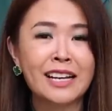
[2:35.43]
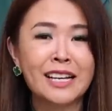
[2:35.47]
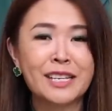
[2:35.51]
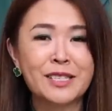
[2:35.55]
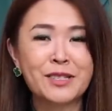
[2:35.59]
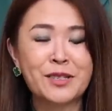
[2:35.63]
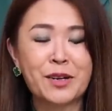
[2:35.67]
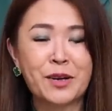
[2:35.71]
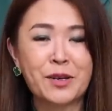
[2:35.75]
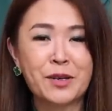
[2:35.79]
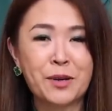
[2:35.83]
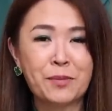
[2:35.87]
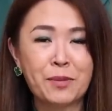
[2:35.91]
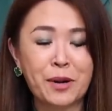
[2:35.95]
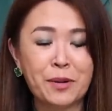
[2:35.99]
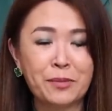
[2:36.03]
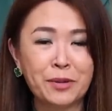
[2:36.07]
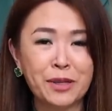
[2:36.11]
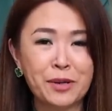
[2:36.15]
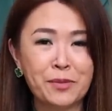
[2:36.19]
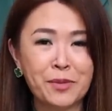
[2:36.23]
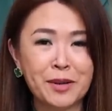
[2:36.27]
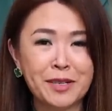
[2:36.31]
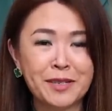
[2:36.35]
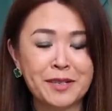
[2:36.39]
So you're
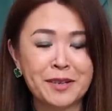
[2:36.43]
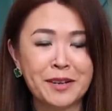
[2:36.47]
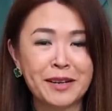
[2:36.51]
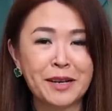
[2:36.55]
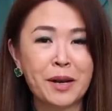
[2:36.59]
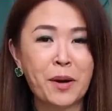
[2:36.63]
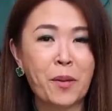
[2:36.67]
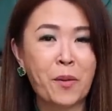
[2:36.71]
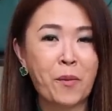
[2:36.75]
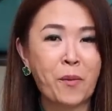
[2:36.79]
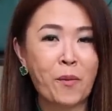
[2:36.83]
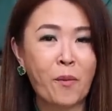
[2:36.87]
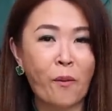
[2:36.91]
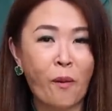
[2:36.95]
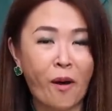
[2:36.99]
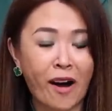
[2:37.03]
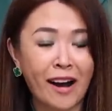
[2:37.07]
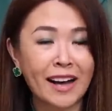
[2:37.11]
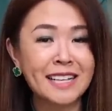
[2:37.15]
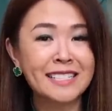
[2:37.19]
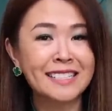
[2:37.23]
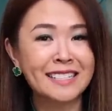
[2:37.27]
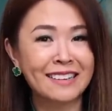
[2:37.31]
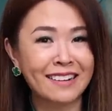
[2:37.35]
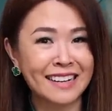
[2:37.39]
probably wondering,
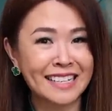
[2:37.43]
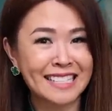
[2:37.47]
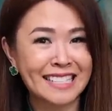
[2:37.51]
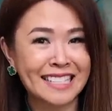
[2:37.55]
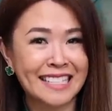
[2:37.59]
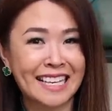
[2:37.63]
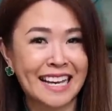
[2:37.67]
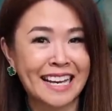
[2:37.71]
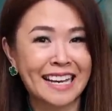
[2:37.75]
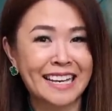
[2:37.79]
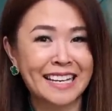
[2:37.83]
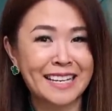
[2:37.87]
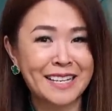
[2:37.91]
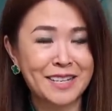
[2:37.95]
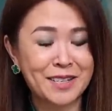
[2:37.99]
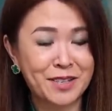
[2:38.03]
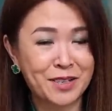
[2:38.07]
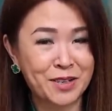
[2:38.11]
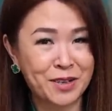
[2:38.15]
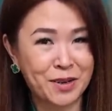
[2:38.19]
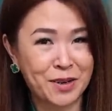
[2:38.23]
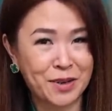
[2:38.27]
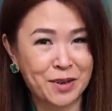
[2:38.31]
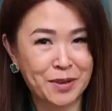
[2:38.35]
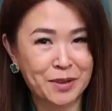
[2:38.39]
why did I say
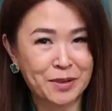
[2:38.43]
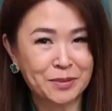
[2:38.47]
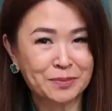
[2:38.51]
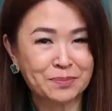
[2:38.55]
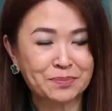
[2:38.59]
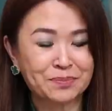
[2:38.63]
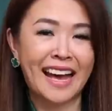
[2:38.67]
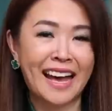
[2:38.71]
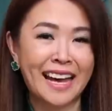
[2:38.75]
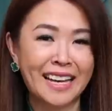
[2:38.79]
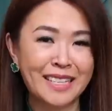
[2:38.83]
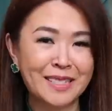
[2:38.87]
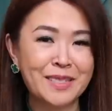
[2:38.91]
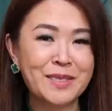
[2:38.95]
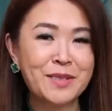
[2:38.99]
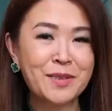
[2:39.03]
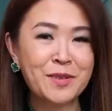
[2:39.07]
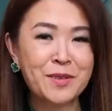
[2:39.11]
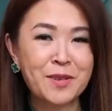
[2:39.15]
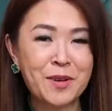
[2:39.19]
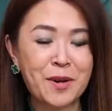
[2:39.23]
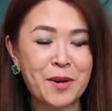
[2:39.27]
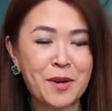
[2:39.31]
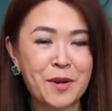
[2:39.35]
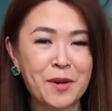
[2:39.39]
no? As
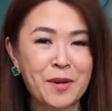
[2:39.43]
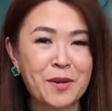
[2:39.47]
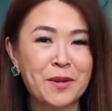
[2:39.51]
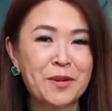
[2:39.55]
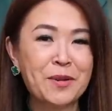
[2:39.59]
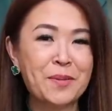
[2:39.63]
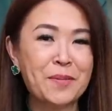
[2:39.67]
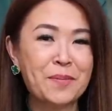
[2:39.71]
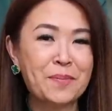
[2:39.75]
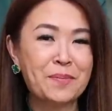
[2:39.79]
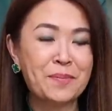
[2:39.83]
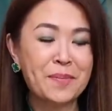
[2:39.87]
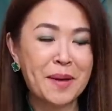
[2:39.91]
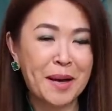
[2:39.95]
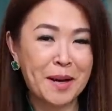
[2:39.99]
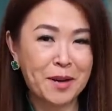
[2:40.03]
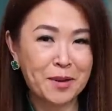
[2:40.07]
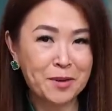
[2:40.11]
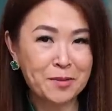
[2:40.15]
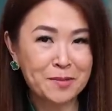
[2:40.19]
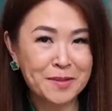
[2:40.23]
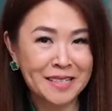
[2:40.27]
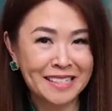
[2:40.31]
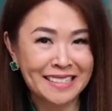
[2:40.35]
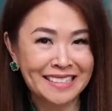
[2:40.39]
you know,
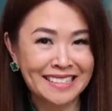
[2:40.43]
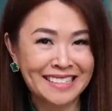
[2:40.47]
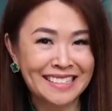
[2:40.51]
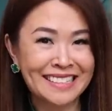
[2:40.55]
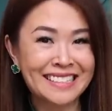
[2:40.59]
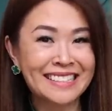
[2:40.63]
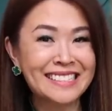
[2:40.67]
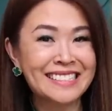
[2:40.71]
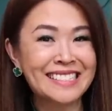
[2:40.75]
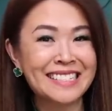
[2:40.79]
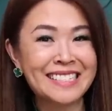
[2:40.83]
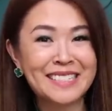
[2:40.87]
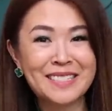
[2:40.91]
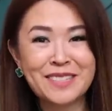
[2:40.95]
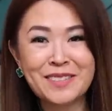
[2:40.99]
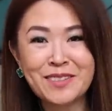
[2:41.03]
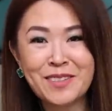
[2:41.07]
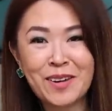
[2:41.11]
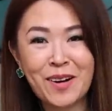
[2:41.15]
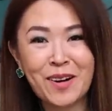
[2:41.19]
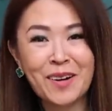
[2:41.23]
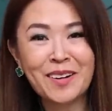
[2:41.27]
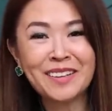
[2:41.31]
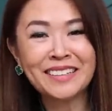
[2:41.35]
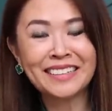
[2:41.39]
Melbourne does
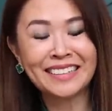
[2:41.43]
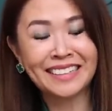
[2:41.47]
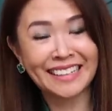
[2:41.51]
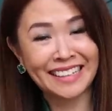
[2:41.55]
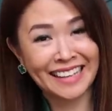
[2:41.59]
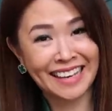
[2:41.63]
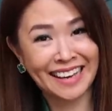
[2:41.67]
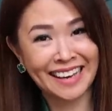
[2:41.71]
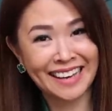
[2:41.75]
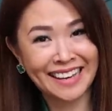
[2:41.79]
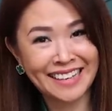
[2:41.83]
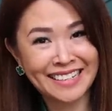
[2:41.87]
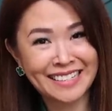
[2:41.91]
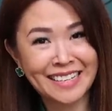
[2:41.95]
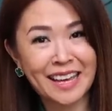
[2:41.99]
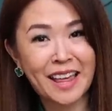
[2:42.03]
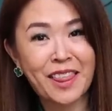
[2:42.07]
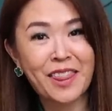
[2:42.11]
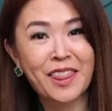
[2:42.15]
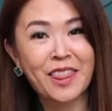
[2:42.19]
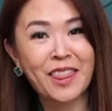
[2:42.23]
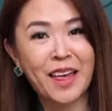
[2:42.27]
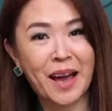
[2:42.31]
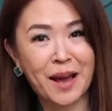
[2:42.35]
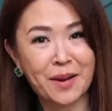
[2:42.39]
not get
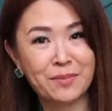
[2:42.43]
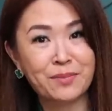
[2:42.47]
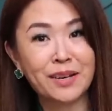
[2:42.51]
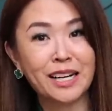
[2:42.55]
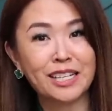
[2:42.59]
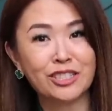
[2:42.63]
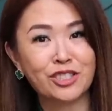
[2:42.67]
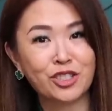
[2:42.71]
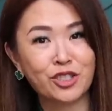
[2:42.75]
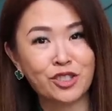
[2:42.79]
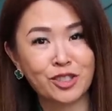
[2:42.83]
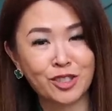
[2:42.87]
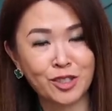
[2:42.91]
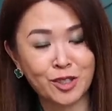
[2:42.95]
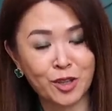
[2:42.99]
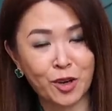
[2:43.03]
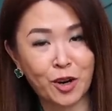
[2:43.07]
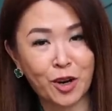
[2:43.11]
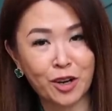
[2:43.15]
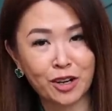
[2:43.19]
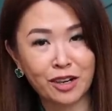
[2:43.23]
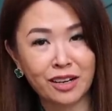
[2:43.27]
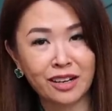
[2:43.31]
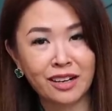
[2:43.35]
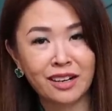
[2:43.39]
that much
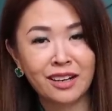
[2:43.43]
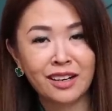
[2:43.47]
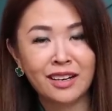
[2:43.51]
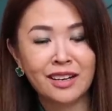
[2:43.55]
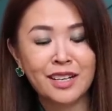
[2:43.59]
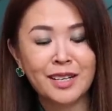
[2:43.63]
stock.